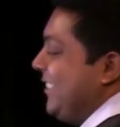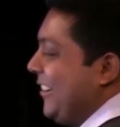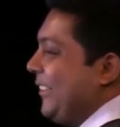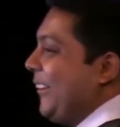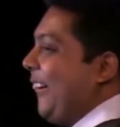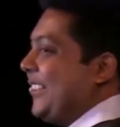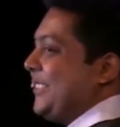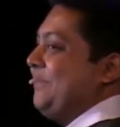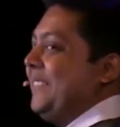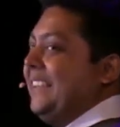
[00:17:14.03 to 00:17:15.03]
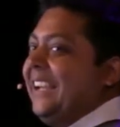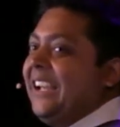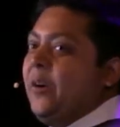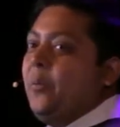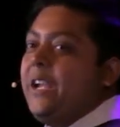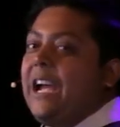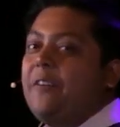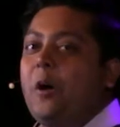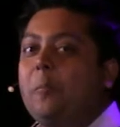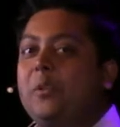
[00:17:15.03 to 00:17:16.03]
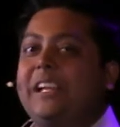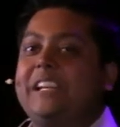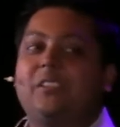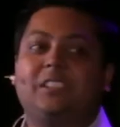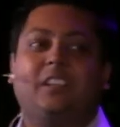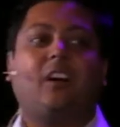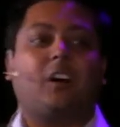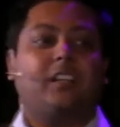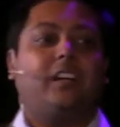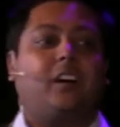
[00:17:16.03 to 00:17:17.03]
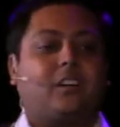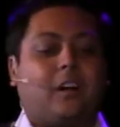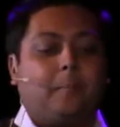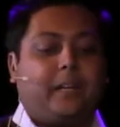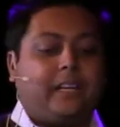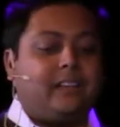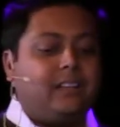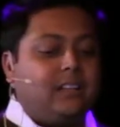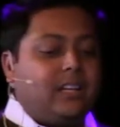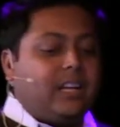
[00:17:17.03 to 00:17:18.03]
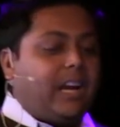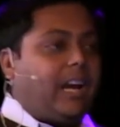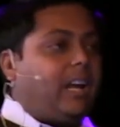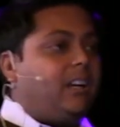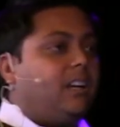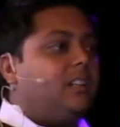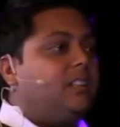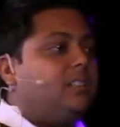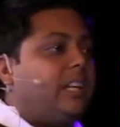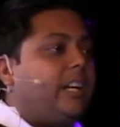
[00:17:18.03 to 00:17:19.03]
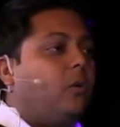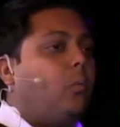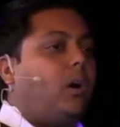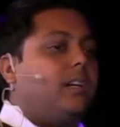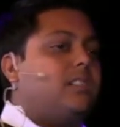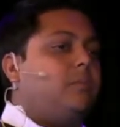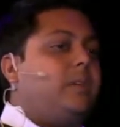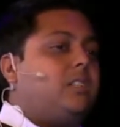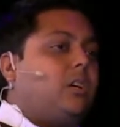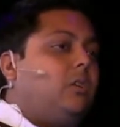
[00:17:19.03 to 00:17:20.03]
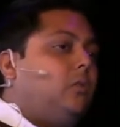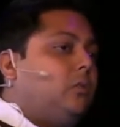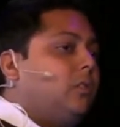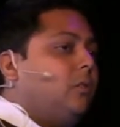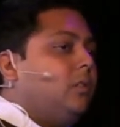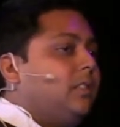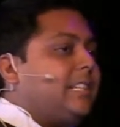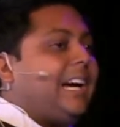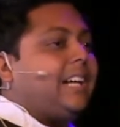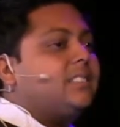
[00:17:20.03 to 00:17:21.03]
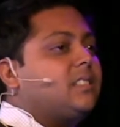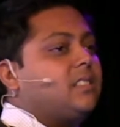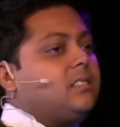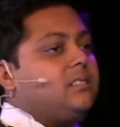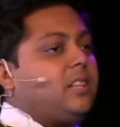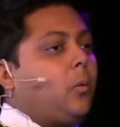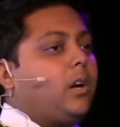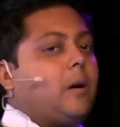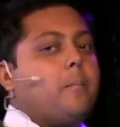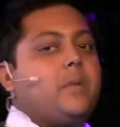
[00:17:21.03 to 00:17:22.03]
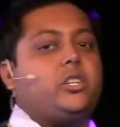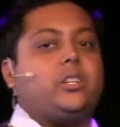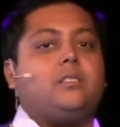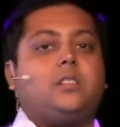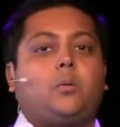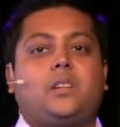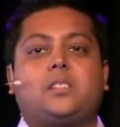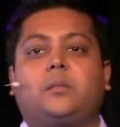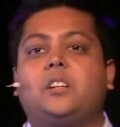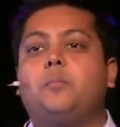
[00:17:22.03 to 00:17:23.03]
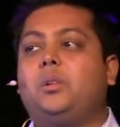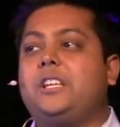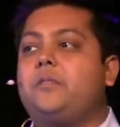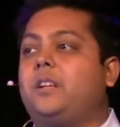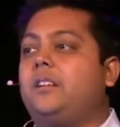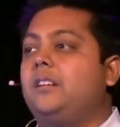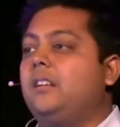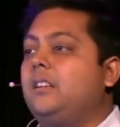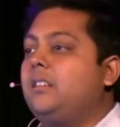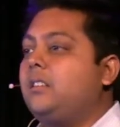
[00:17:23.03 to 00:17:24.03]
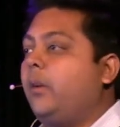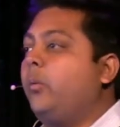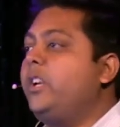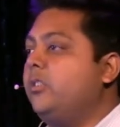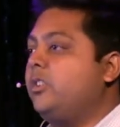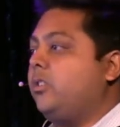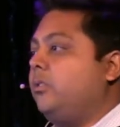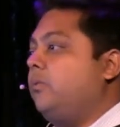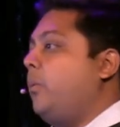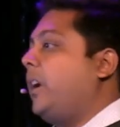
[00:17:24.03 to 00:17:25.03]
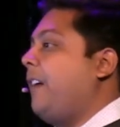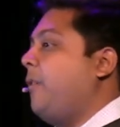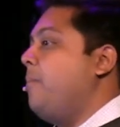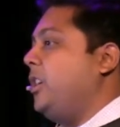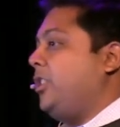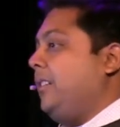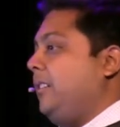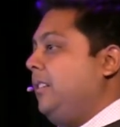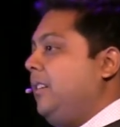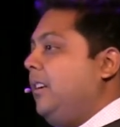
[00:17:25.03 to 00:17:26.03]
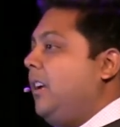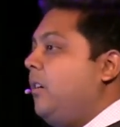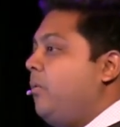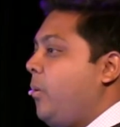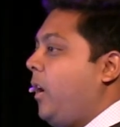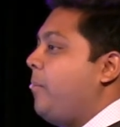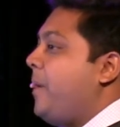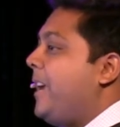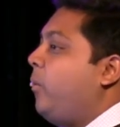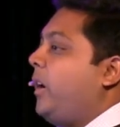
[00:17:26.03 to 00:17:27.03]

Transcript: no, they're awesome. We have all millennials in our company, and they don't want to be told the tasks. They want a mission. They want something to believe in. And we do too. We want to have a mission. We want to make